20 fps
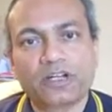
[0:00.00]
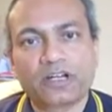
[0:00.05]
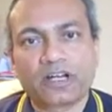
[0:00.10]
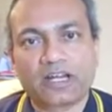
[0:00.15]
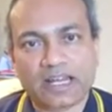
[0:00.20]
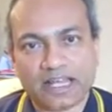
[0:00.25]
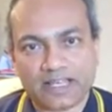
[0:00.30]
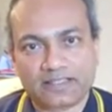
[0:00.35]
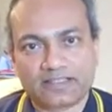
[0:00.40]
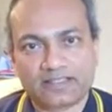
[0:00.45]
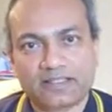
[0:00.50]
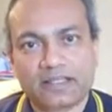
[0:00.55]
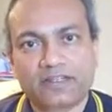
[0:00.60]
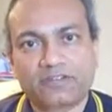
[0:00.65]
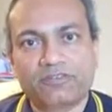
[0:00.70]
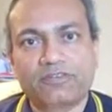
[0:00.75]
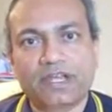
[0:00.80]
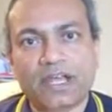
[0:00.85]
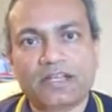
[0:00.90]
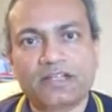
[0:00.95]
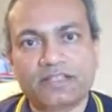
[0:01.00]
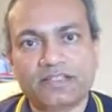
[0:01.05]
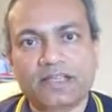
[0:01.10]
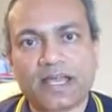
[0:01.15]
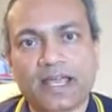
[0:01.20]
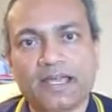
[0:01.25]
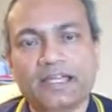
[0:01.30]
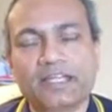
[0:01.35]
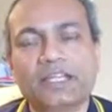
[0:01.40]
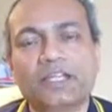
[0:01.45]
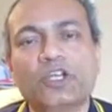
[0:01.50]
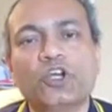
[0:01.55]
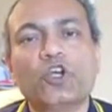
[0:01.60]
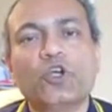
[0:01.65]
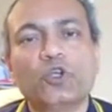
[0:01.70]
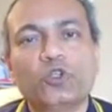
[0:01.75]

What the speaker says: class that we are designing